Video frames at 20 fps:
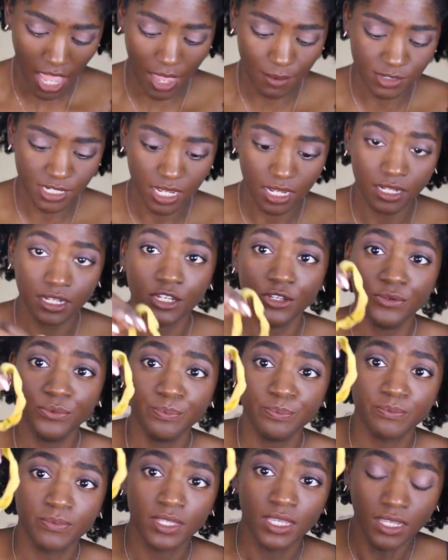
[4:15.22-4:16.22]
I'm telling
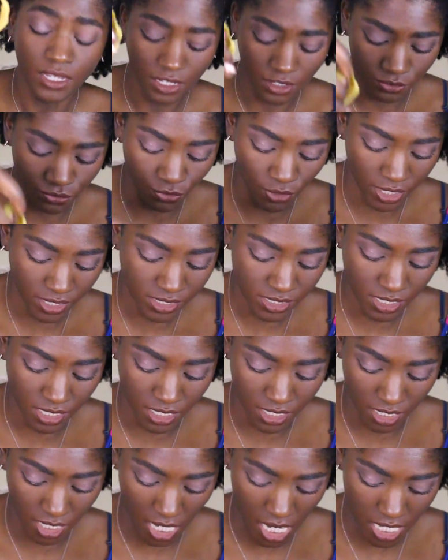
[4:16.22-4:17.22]
you, invest
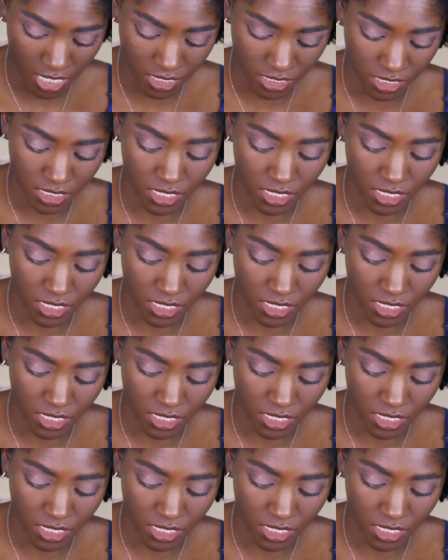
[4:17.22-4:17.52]
in like